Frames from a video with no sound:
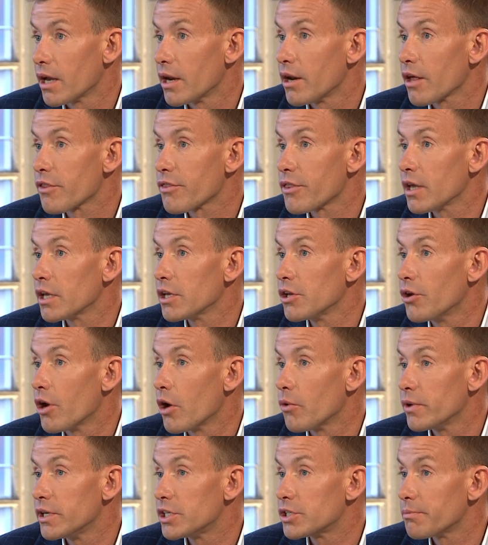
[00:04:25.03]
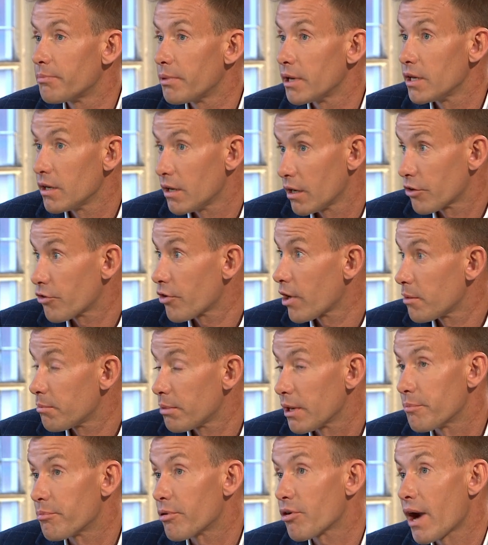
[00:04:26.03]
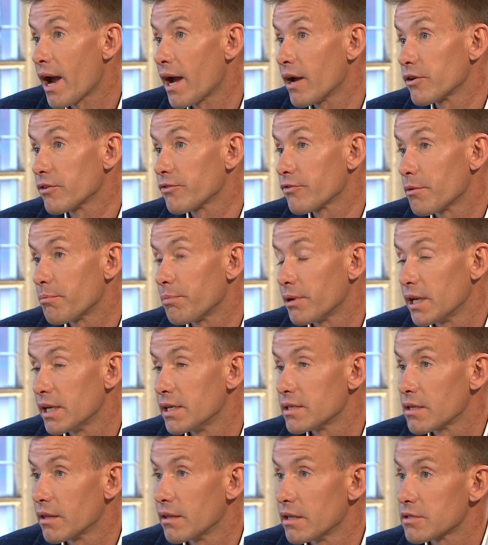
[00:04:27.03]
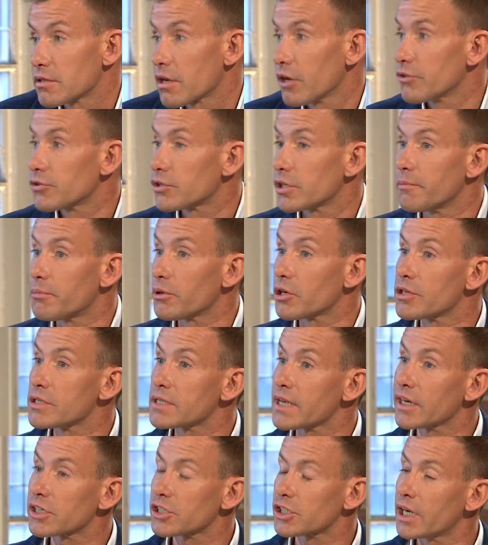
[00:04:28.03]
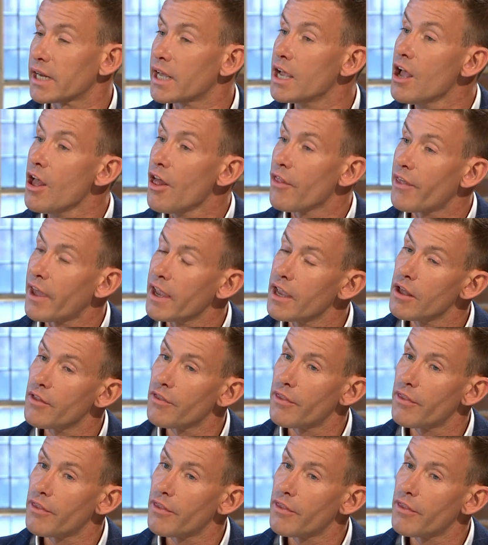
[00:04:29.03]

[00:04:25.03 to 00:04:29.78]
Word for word: And I think, you know, we should be incredibly proud of the police in this country because actually they,